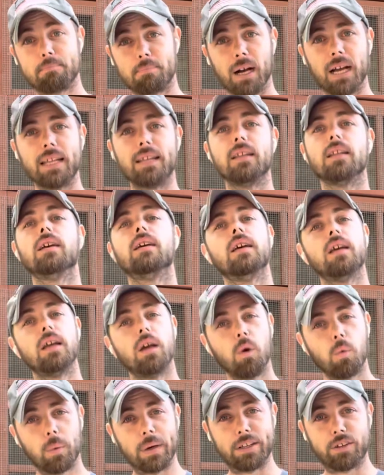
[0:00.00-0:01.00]
But
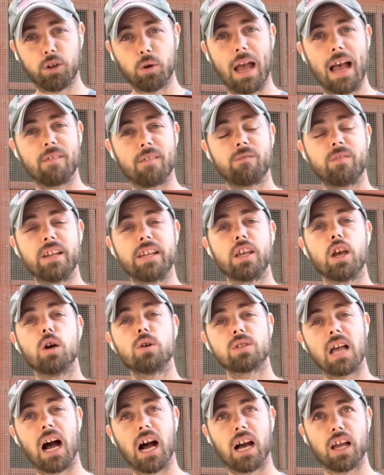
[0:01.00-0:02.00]
we do have
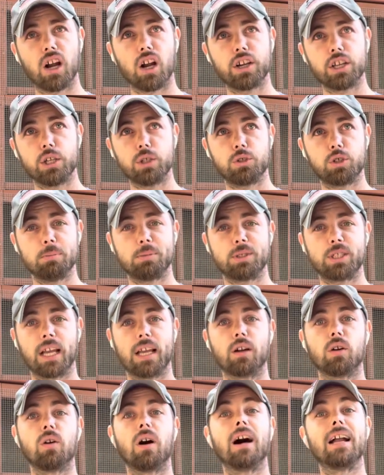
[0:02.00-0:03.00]
videos on our YouTube
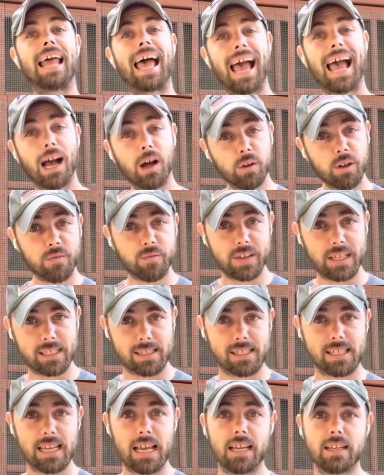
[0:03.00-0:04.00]
channel on how to vent
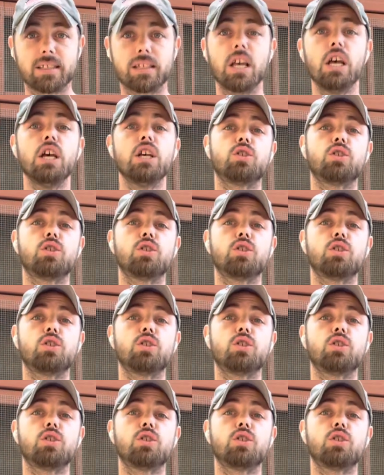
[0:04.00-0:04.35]
sex.